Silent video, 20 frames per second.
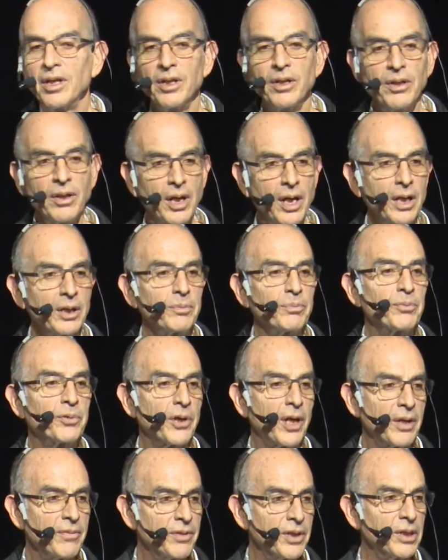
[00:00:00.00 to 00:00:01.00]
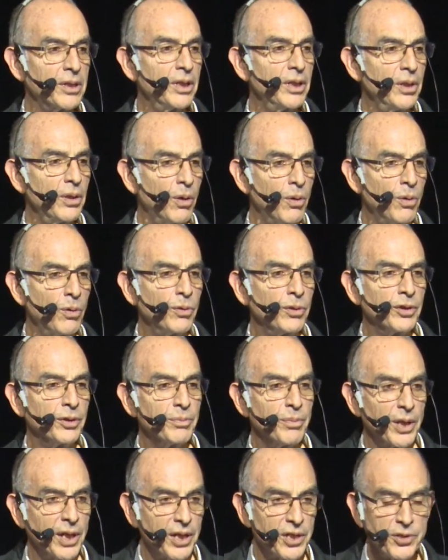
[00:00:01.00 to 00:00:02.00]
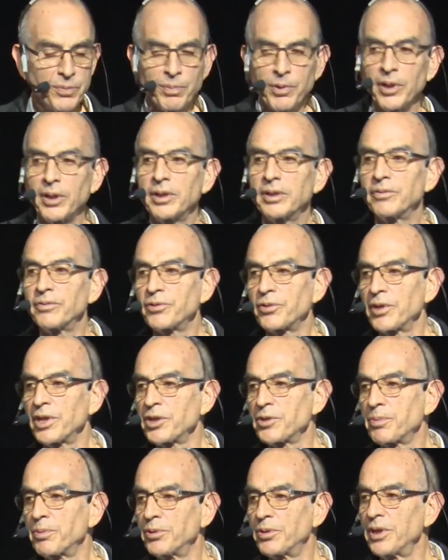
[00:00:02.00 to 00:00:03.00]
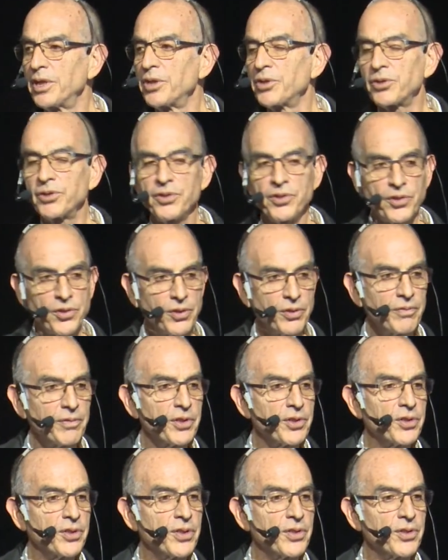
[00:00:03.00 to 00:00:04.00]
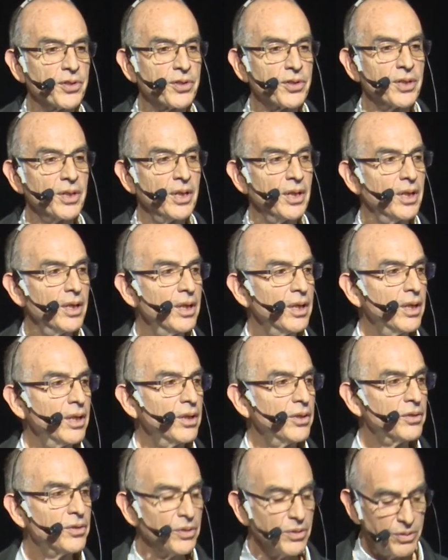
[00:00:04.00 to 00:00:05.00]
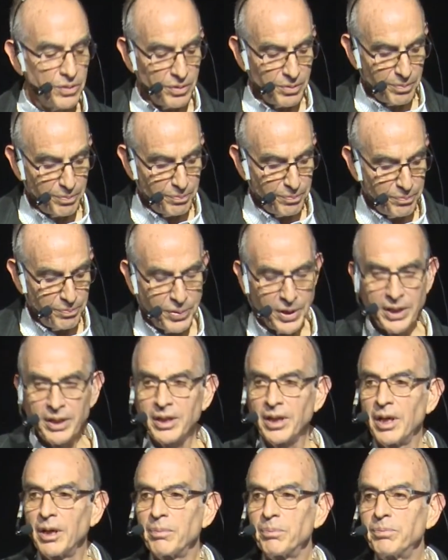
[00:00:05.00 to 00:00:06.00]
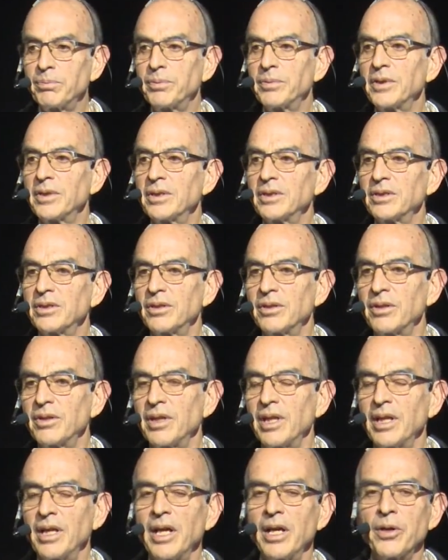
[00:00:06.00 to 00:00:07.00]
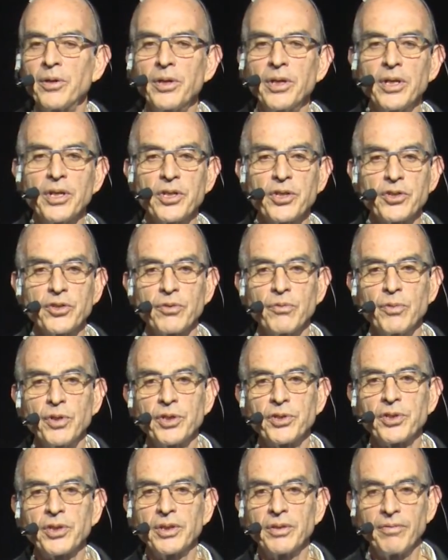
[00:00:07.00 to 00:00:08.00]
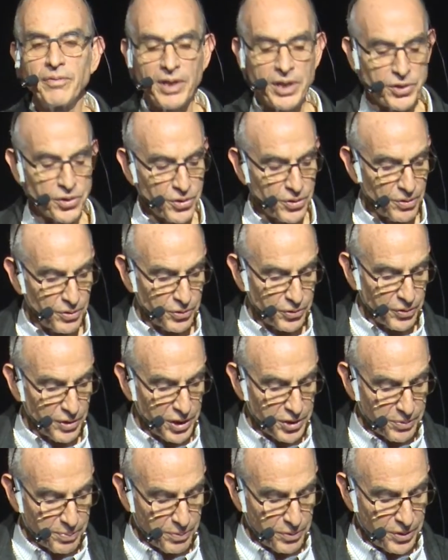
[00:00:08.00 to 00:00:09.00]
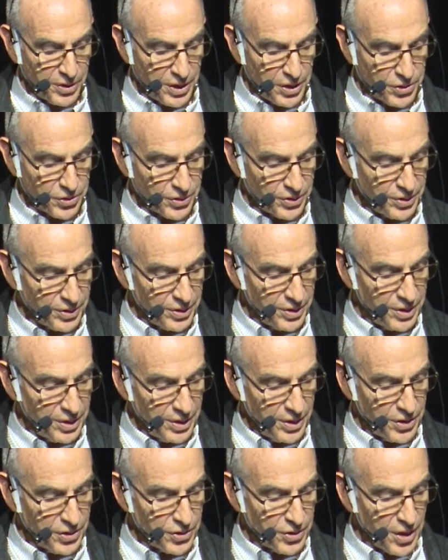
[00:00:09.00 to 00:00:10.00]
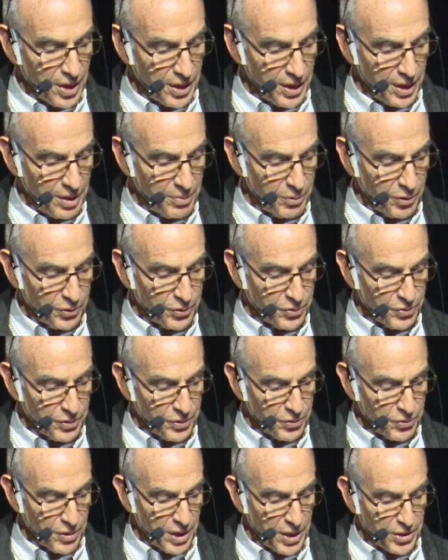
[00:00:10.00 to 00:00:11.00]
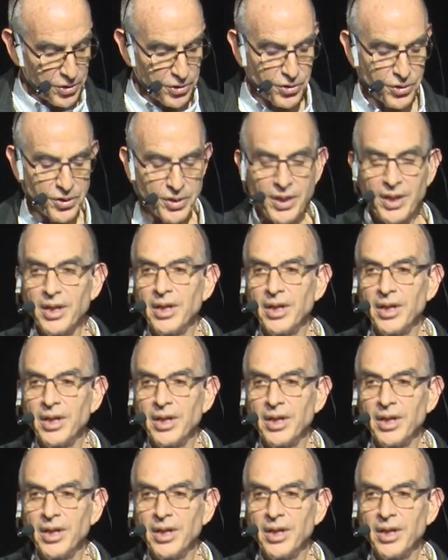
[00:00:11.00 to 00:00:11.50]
not privately owned, but as part of transportation services, to pick up areas which conventional transportation is not able to address?